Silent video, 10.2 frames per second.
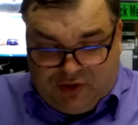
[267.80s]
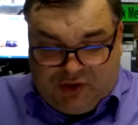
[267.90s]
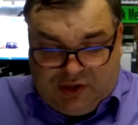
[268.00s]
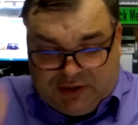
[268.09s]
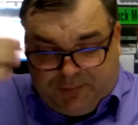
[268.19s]

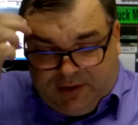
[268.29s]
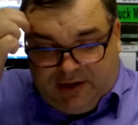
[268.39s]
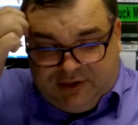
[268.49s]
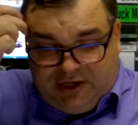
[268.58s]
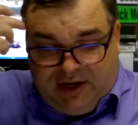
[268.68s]
Just
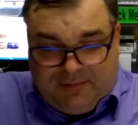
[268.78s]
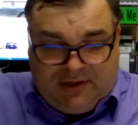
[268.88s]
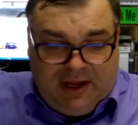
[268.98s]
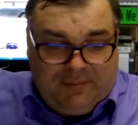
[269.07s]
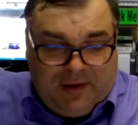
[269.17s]
wanted a
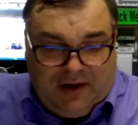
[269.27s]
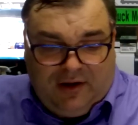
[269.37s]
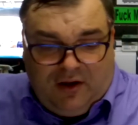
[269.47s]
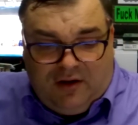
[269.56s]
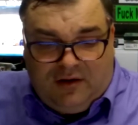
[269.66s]
GMT, but
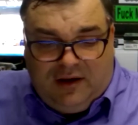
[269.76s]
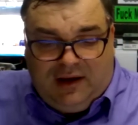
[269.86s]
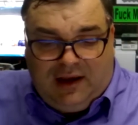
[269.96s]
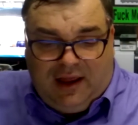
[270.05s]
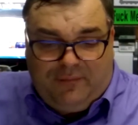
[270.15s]
not
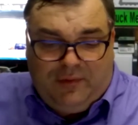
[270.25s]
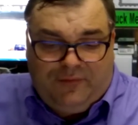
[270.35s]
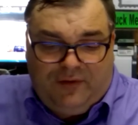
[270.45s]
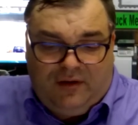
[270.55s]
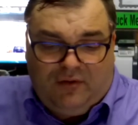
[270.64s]
in love
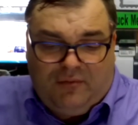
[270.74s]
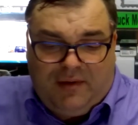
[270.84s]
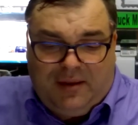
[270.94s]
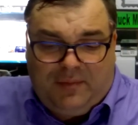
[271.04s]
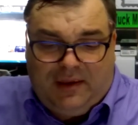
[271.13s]
with it, or
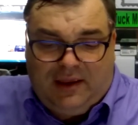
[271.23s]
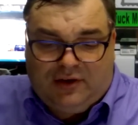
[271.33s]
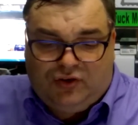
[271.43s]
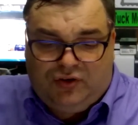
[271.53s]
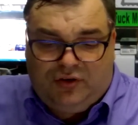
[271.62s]
maybe a
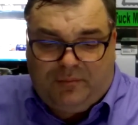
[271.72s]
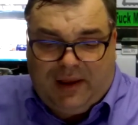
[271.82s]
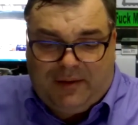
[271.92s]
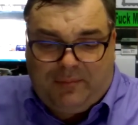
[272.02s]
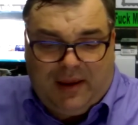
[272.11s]
Tudor
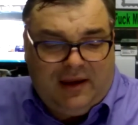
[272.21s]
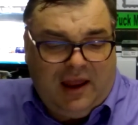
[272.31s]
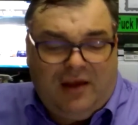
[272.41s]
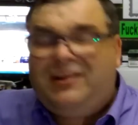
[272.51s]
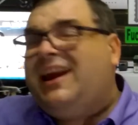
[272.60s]
Black Bay.
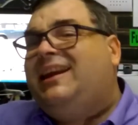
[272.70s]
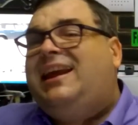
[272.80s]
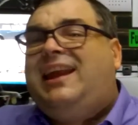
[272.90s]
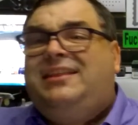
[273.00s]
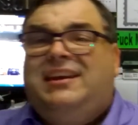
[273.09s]
No, get
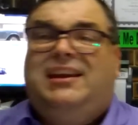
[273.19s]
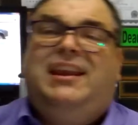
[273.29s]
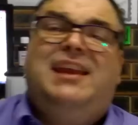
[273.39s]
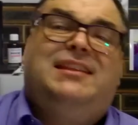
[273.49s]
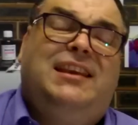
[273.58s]

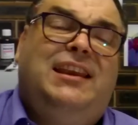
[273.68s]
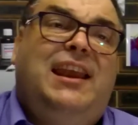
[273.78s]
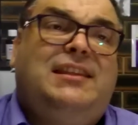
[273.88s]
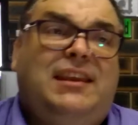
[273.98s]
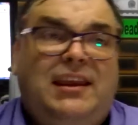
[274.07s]

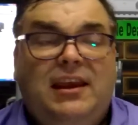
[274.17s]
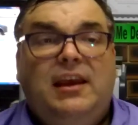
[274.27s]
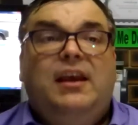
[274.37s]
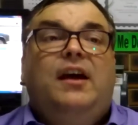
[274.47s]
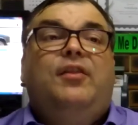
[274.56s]
the
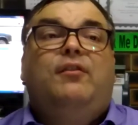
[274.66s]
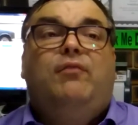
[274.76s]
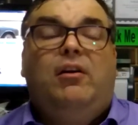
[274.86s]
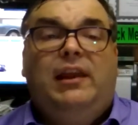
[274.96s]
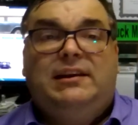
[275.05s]

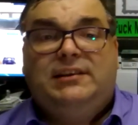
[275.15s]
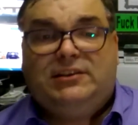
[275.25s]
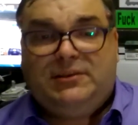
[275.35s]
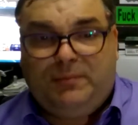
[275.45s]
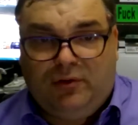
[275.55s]
Rolex
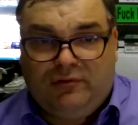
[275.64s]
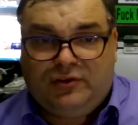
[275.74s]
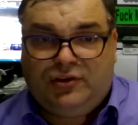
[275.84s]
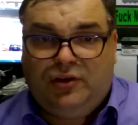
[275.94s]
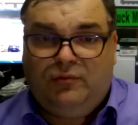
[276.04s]
Explorer
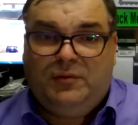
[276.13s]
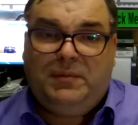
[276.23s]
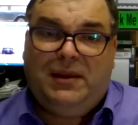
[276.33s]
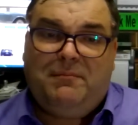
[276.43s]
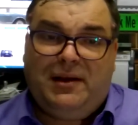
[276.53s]
2 would
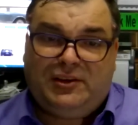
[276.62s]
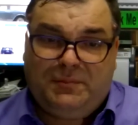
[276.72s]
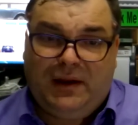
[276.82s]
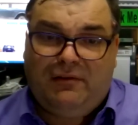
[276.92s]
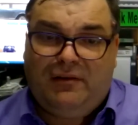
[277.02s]
be a much
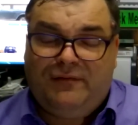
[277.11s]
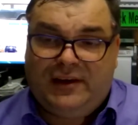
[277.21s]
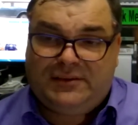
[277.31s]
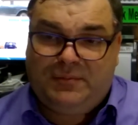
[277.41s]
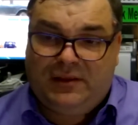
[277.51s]
better
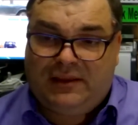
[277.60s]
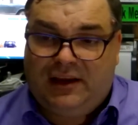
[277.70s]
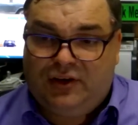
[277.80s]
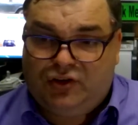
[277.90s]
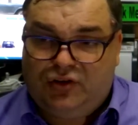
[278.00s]
investment
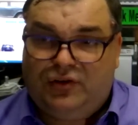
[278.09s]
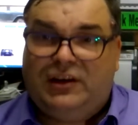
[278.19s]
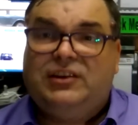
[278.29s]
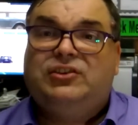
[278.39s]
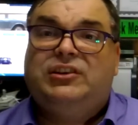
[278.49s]
than a
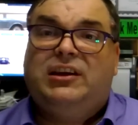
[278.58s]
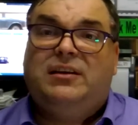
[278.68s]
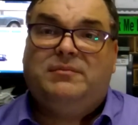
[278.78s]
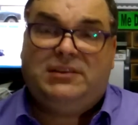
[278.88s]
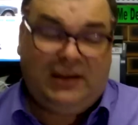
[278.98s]
Tudor
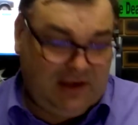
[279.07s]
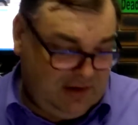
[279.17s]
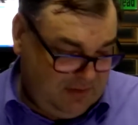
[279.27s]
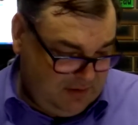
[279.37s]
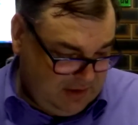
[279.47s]
GMT,
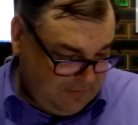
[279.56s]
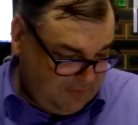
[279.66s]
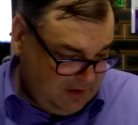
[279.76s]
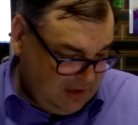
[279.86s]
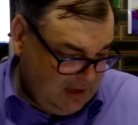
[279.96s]

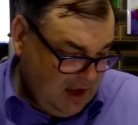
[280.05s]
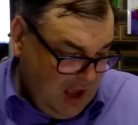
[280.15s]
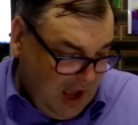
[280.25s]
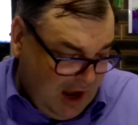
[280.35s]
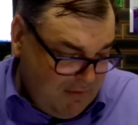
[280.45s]
definitely.
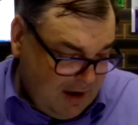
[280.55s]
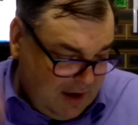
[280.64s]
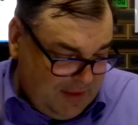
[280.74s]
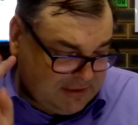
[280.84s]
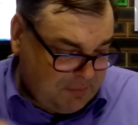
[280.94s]
I
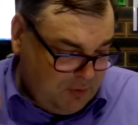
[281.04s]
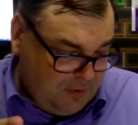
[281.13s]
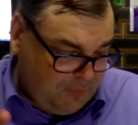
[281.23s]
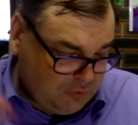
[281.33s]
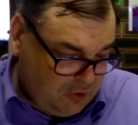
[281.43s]
reckon that's a
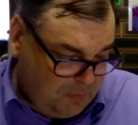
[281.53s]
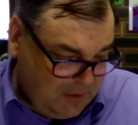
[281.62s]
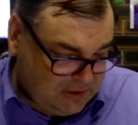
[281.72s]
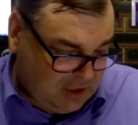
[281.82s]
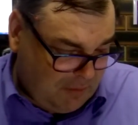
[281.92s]
beautiful
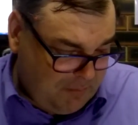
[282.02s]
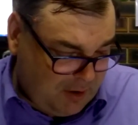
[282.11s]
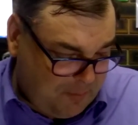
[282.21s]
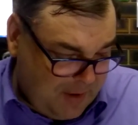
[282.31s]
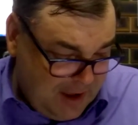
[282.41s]
two-piece
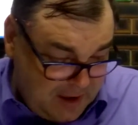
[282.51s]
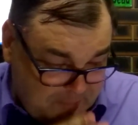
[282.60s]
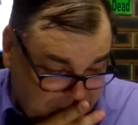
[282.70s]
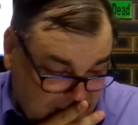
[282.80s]
combo pair,